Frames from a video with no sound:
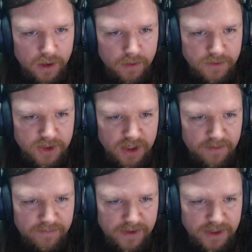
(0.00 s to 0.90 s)

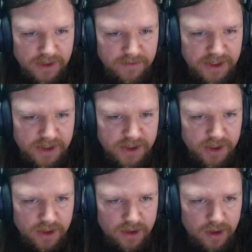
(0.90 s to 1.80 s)
Start building me
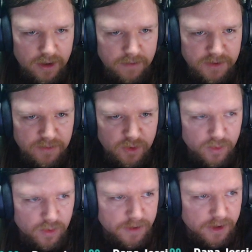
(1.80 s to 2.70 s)
some support
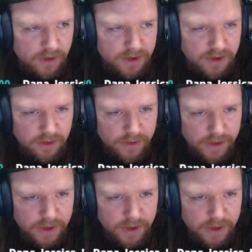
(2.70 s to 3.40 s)
equipment and artillery.